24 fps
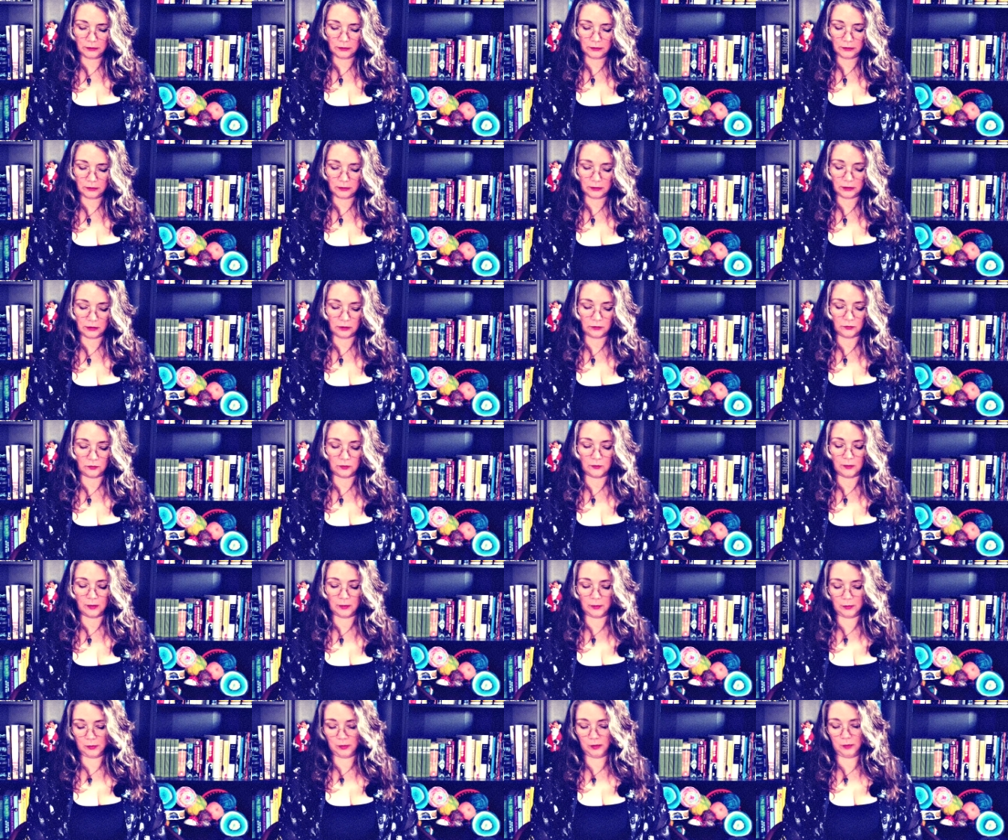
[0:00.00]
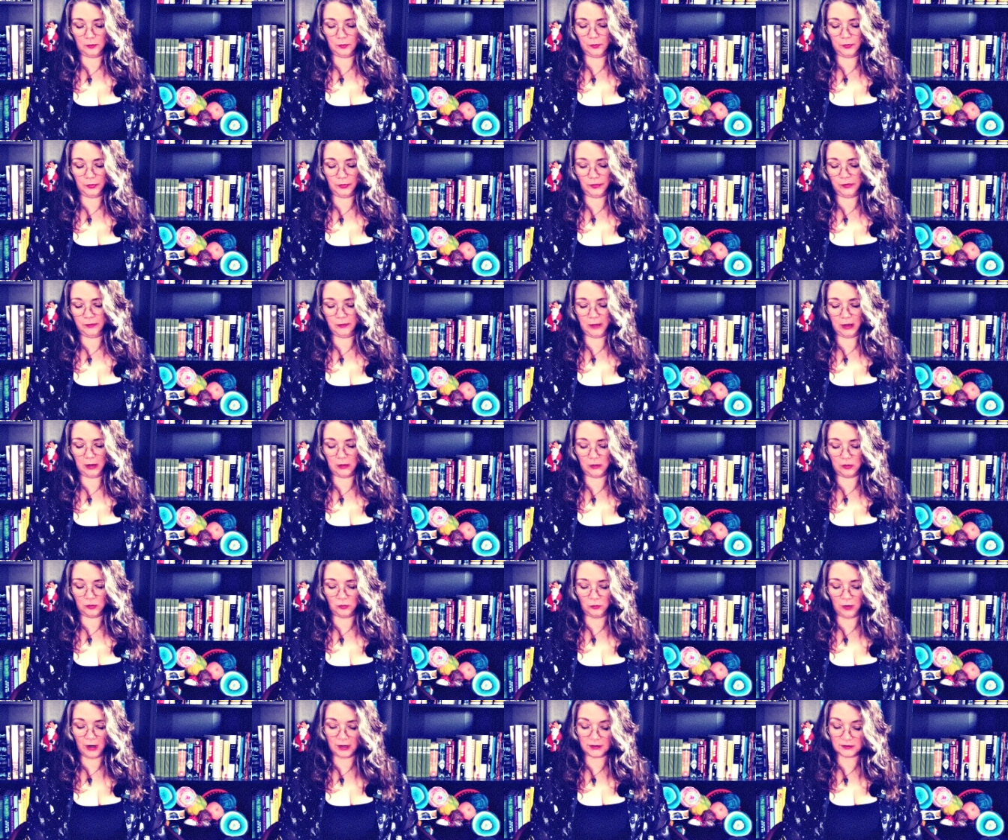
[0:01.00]
I need to remember to pull them out and
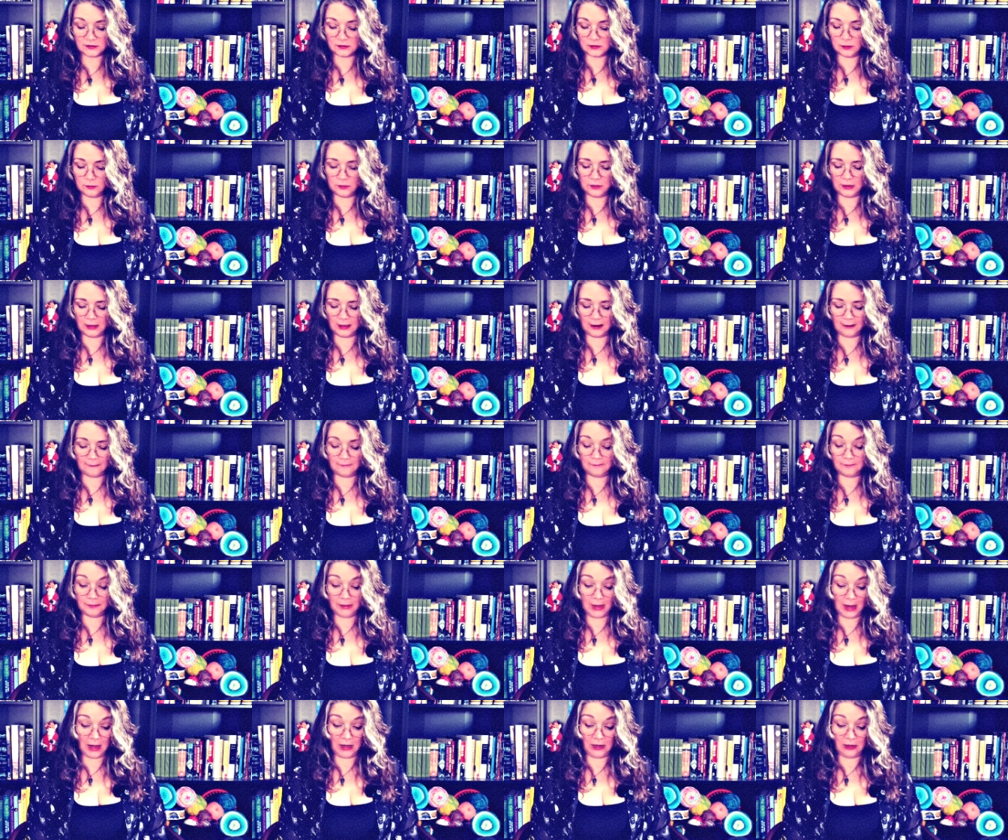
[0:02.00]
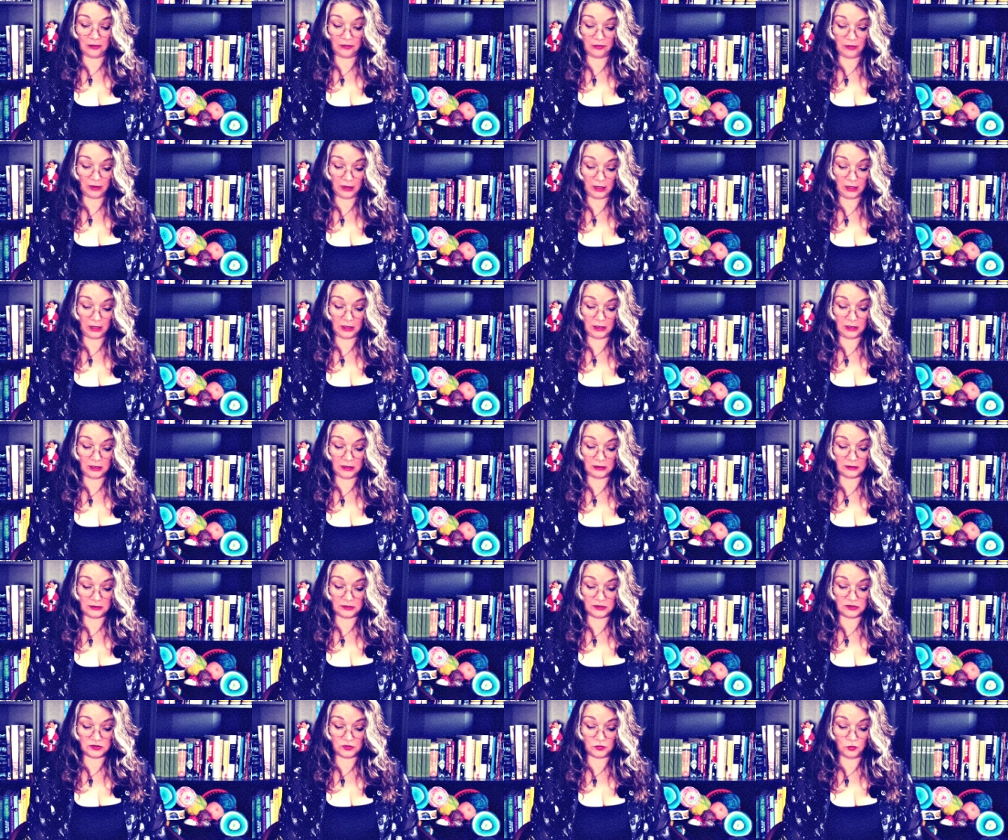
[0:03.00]
write something, anything, in at
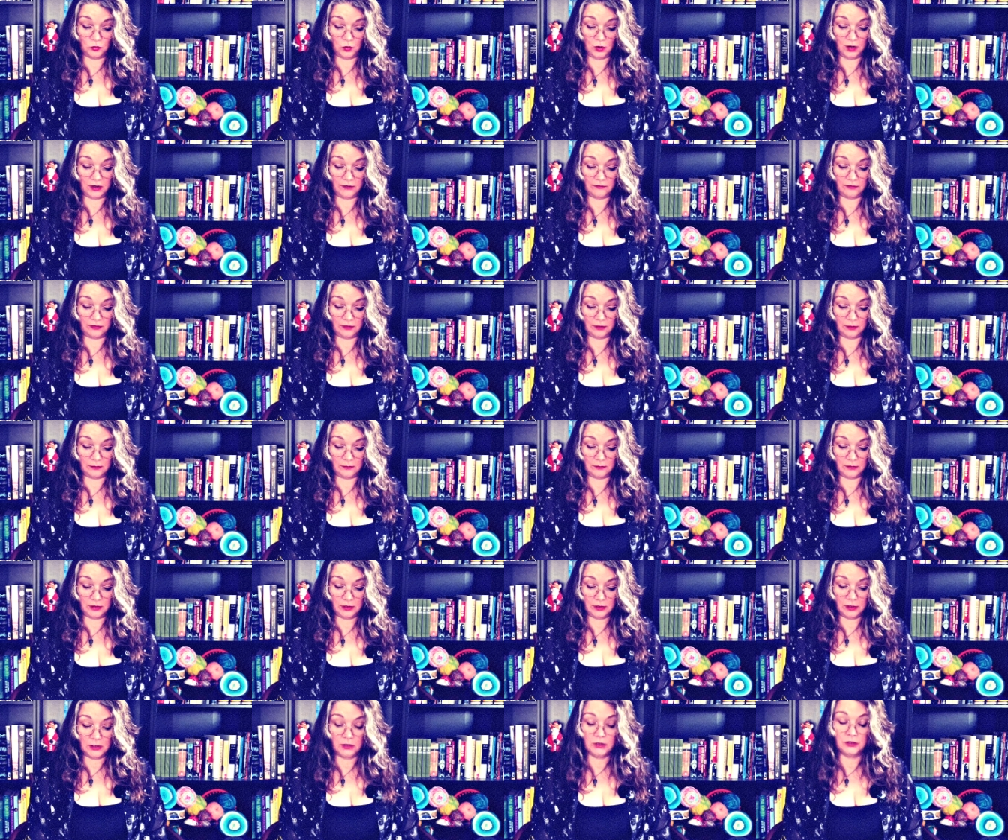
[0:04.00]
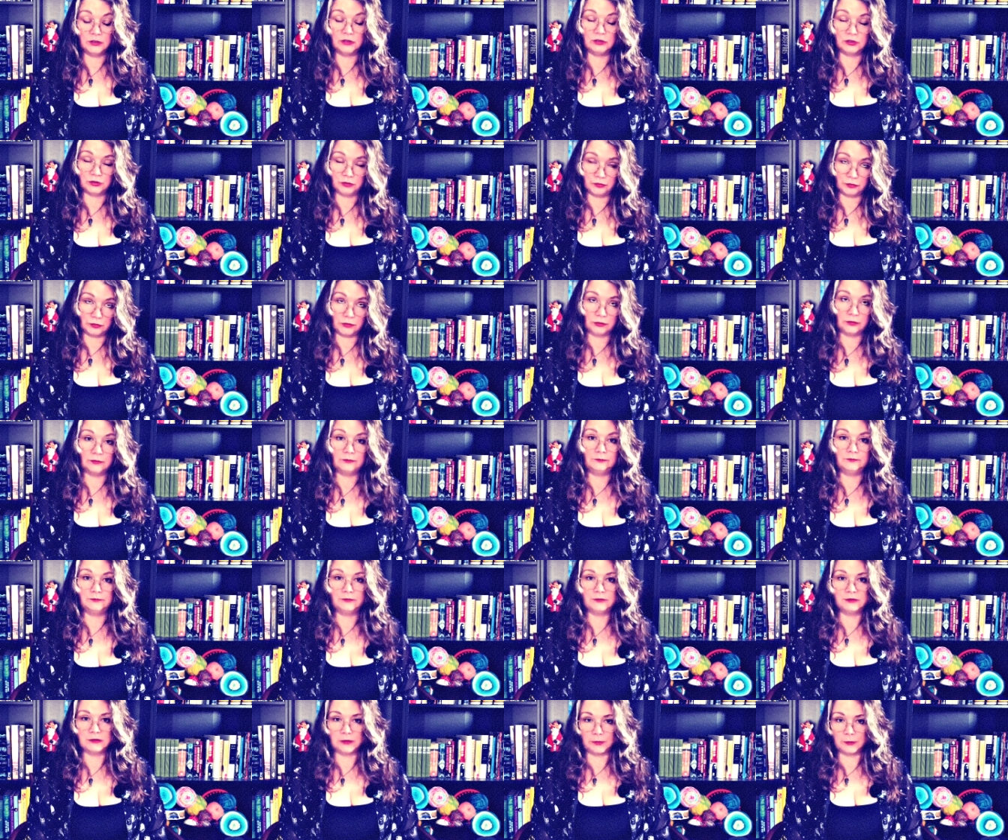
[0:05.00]
least one of them. Sure,
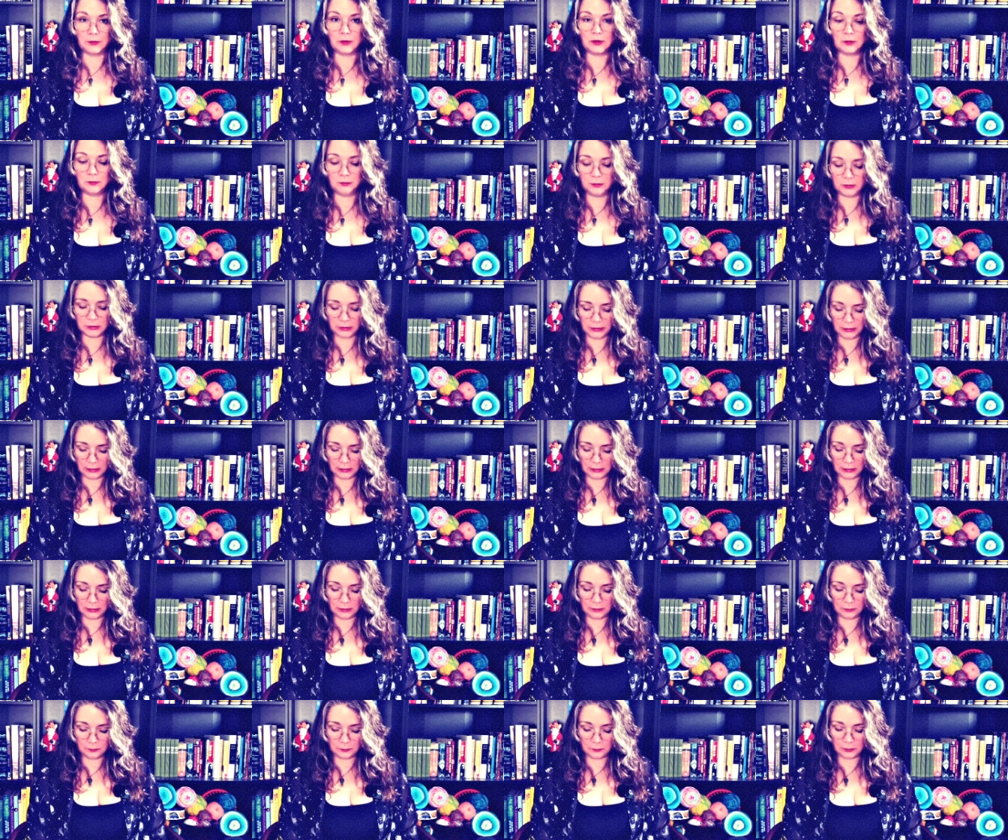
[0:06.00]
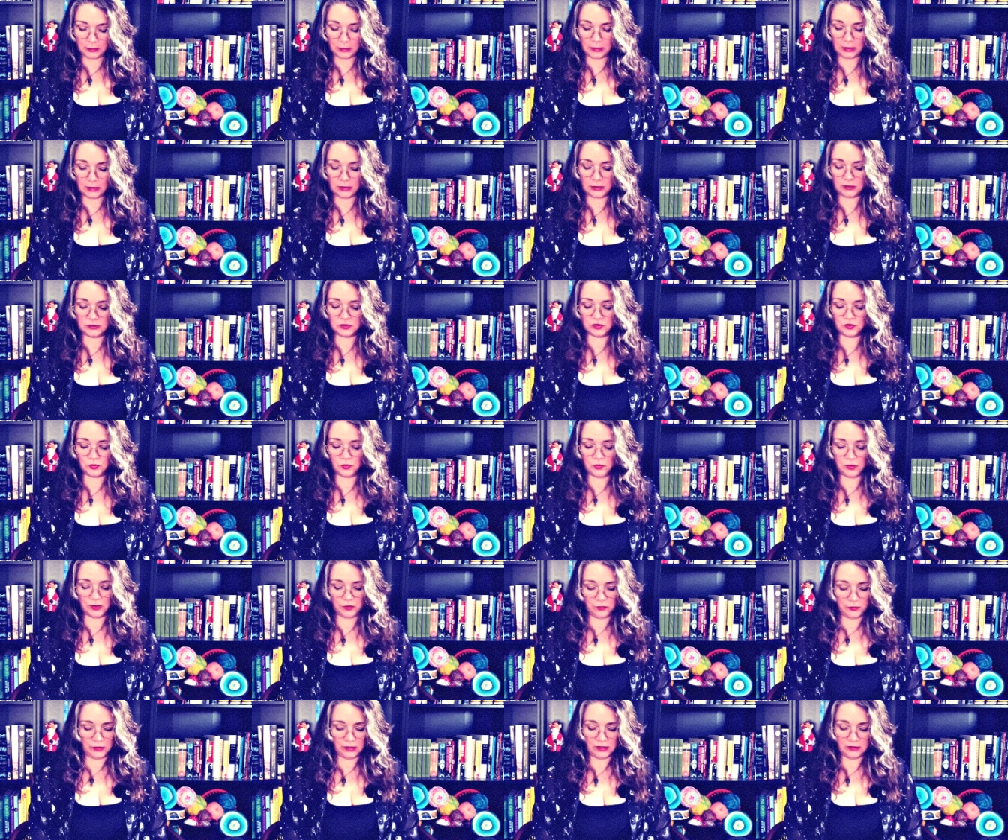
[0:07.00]
some are completed, but I need to
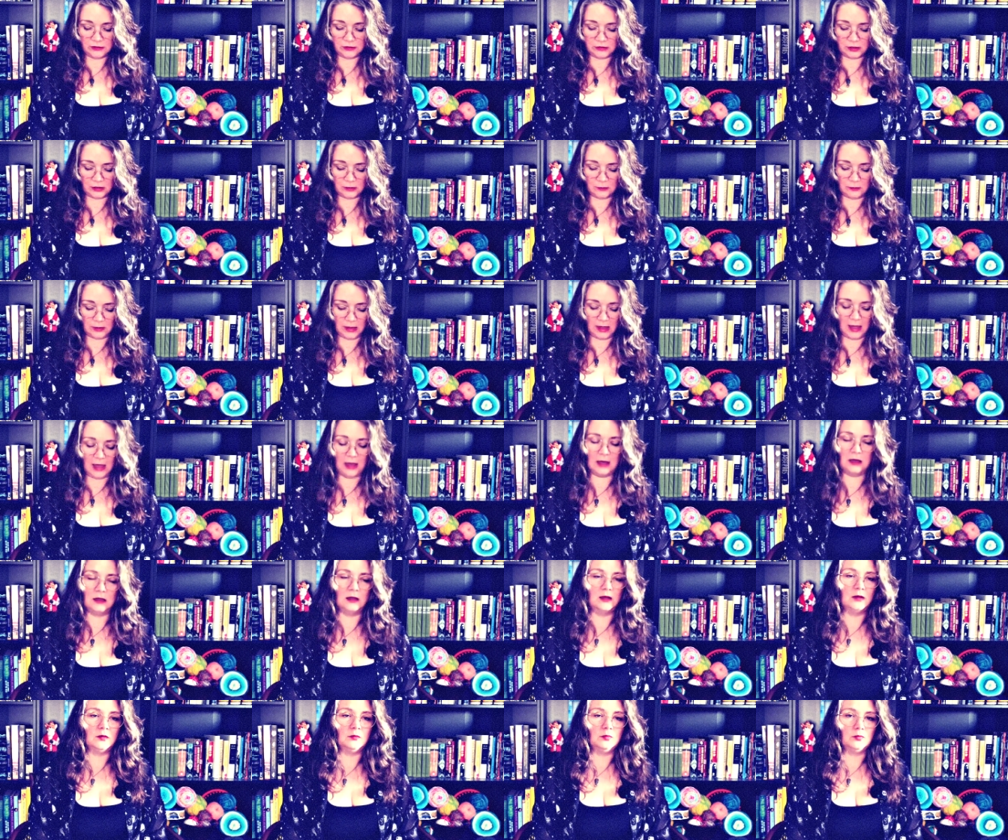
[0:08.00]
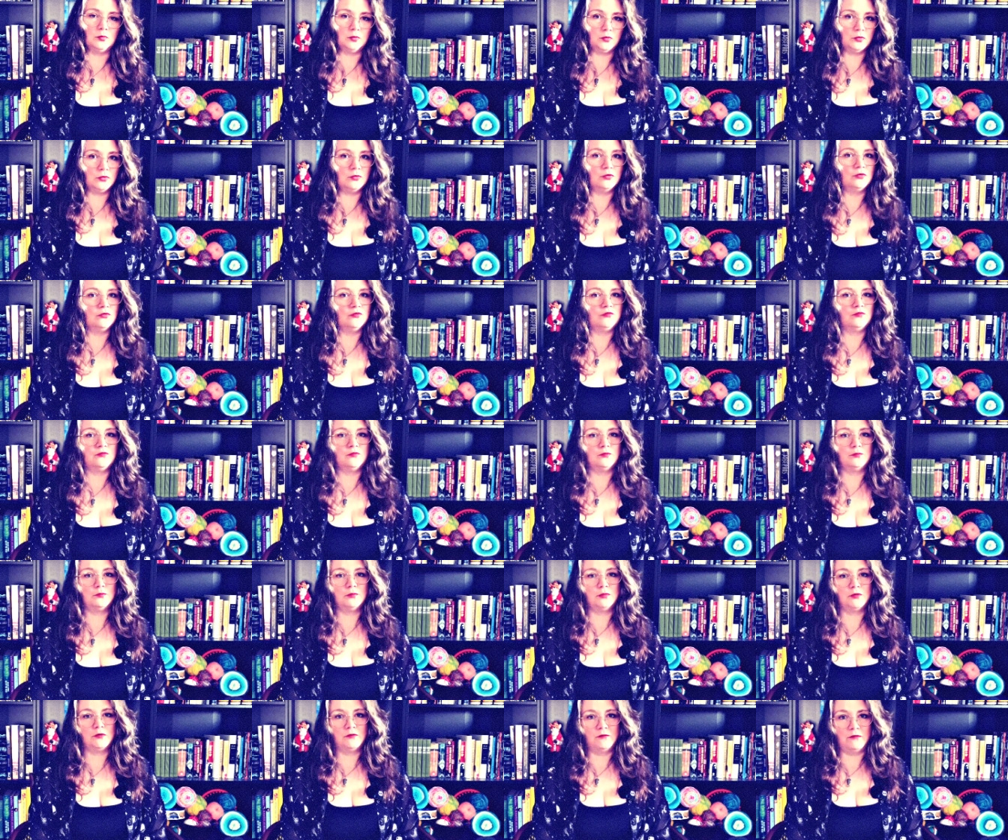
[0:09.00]
reread them, edit, proof,
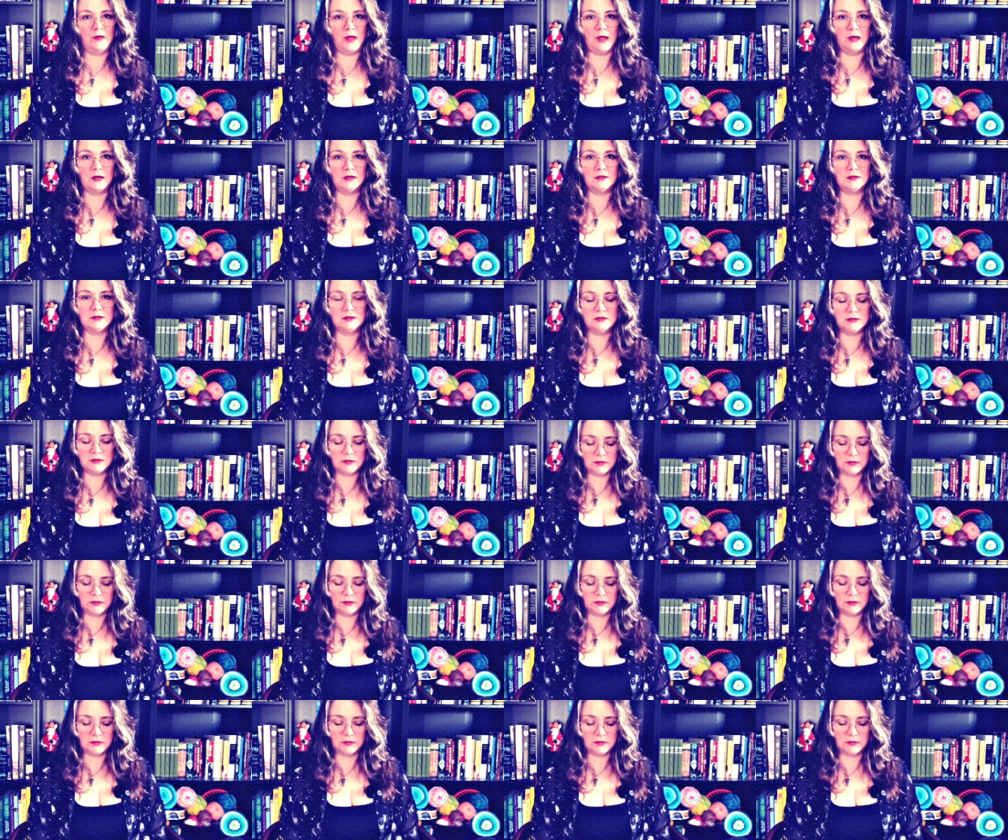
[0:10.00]
perfect.